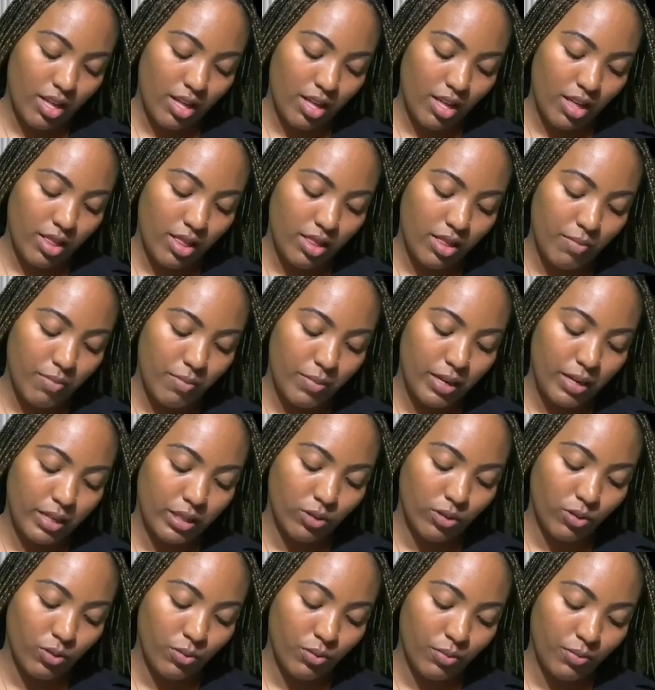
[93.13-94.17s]
the
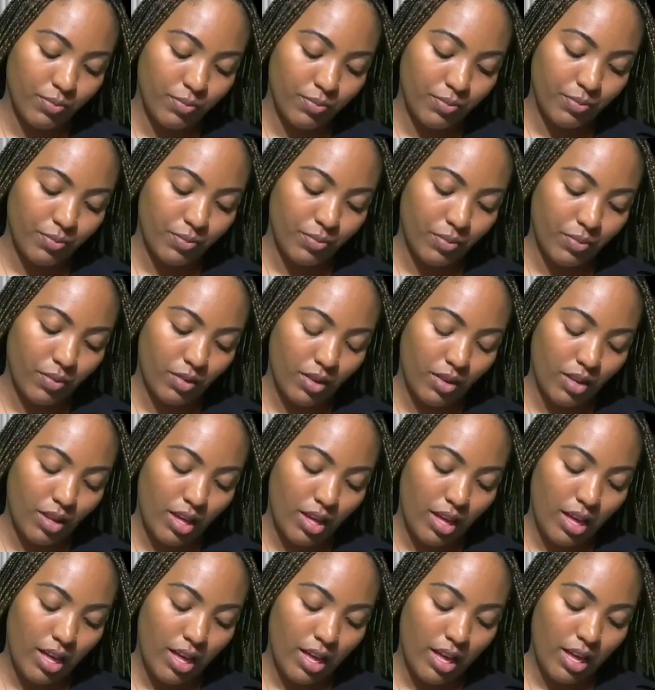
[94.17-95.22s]
meter
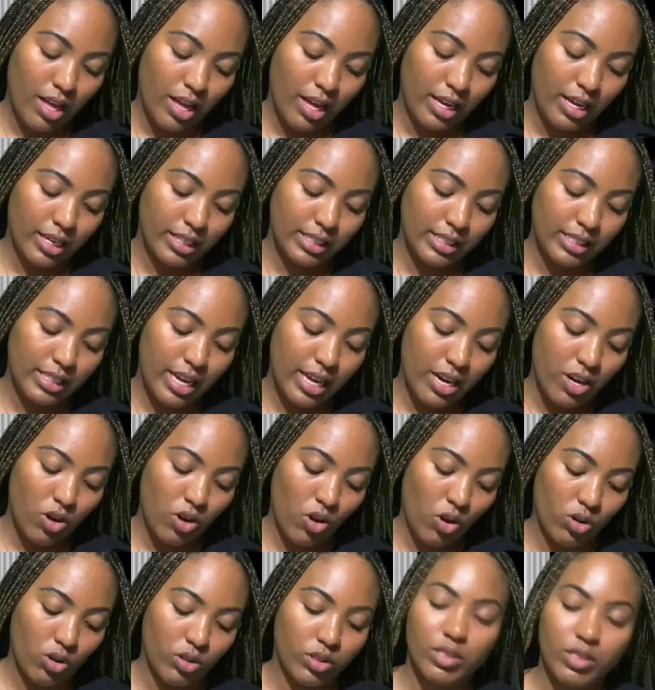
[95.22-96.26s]
is
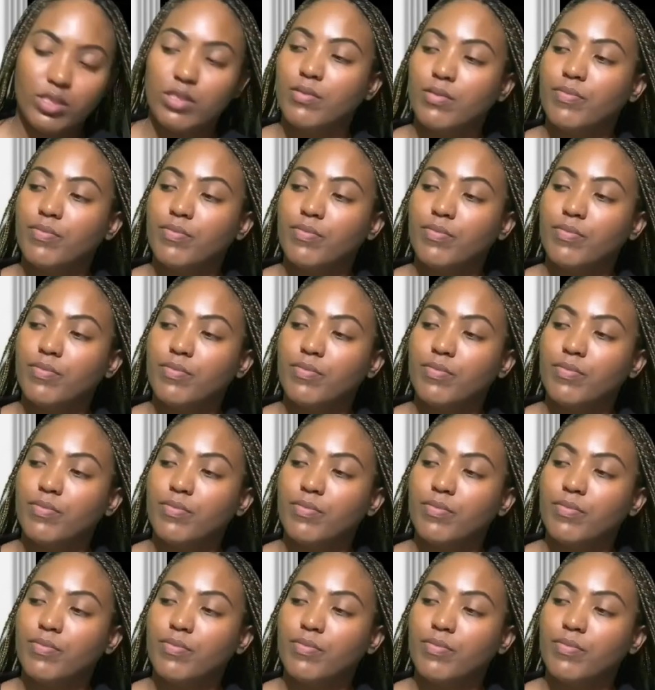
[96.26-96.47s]
$10.